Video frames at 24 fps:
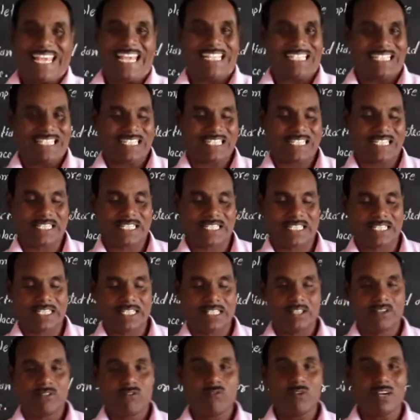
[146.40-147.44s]
tense.
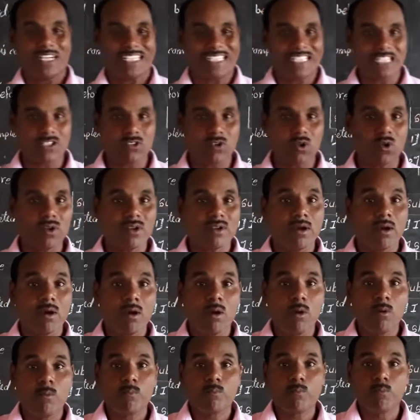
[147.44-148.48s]
What is it known?
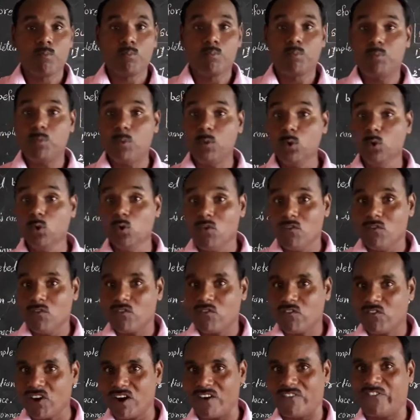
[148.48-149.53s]

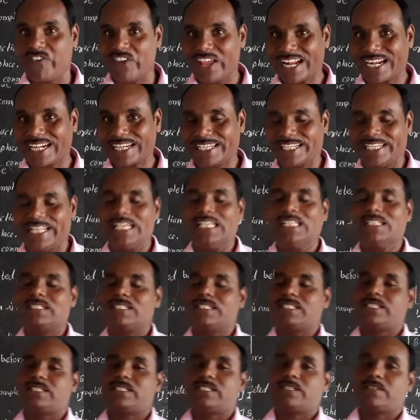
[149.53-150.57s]
Pluperfect
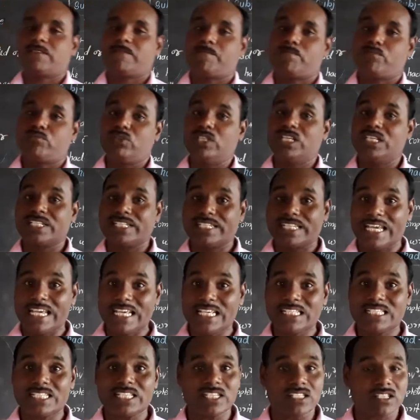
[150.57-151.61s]
tense. This
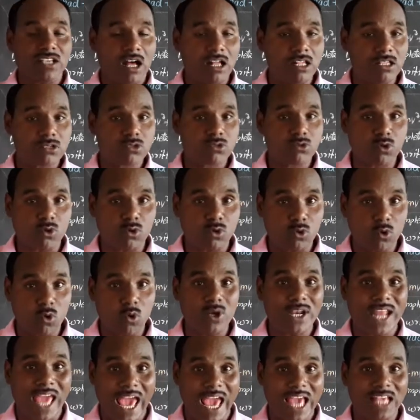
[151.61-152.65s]
tense is also
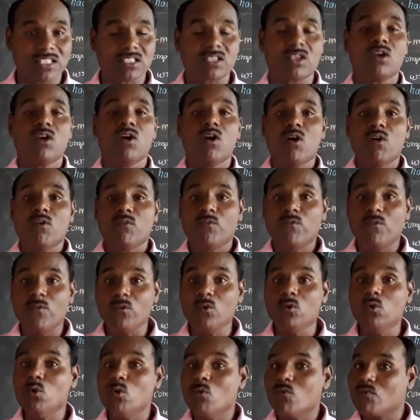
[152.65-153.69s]
known as
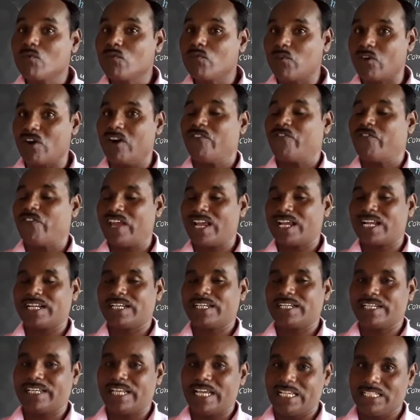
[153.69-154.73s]

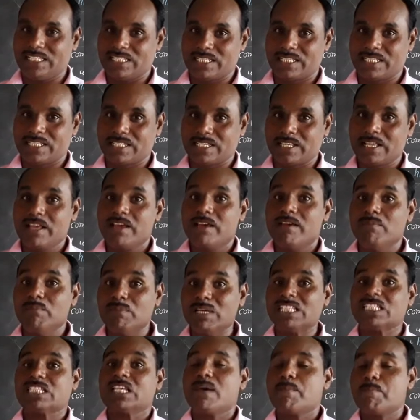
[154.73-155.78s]
pluperfect tense,
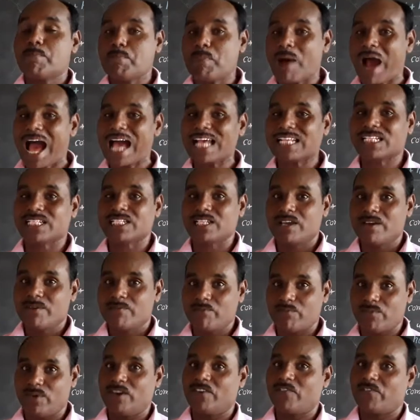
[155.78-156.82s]
means
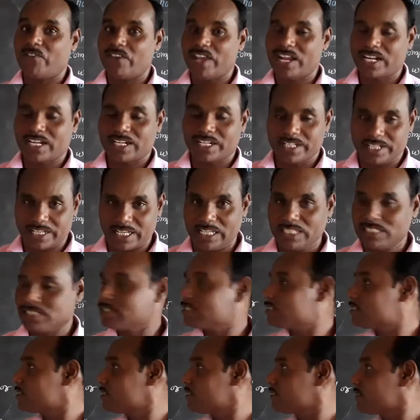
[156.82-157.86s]
past perfect tense.